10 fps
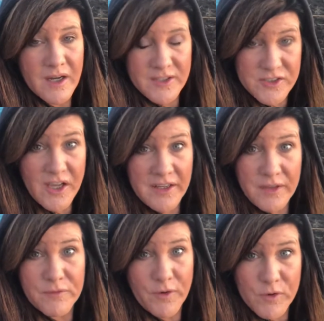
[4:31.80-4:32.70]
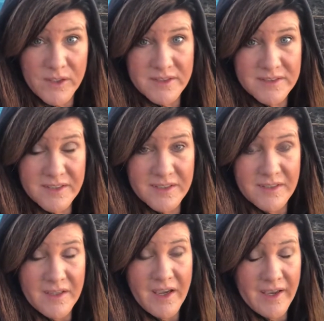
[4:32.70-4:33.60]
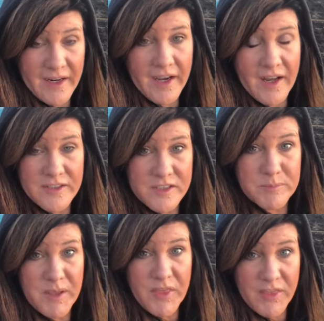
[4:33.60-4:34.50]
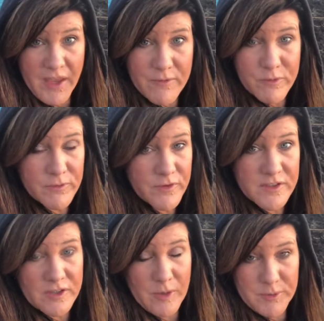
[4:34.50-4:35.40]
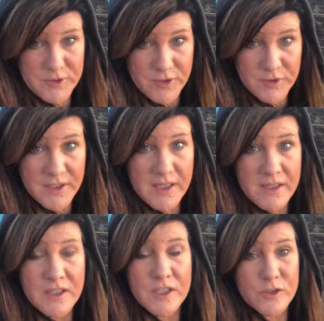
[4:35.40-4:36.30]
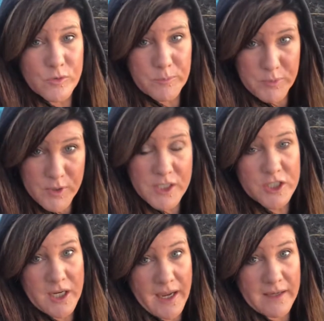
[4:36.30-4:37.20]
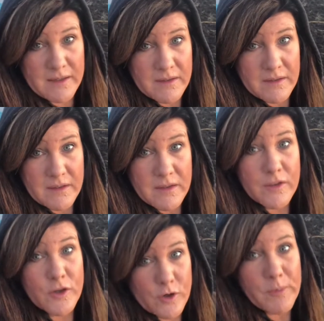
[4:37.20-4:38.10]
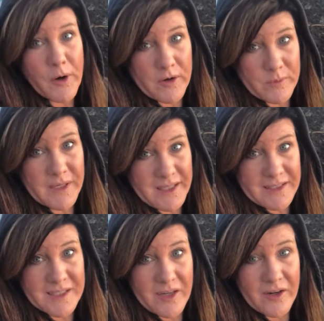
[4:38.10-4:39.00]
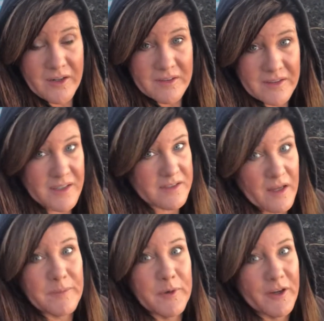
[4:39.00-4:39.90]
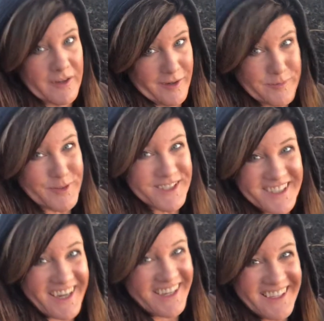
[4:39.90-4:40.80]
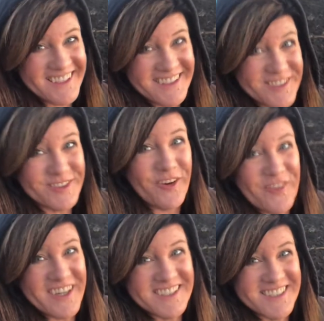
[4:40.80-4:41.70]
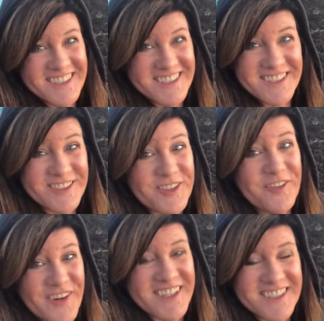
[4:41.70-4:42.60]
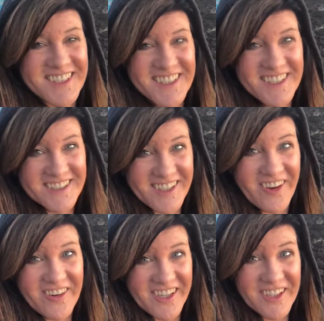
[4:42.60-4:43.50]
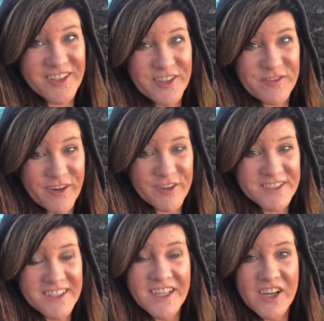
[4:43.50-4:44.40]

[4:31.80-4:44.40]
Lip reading: I just gotta get focused. And I gotta just be thankful for this opportunity to appreciate the new barn when it gets here. Because I'm gonna appreciate it so much, so much. So get a clue, folks.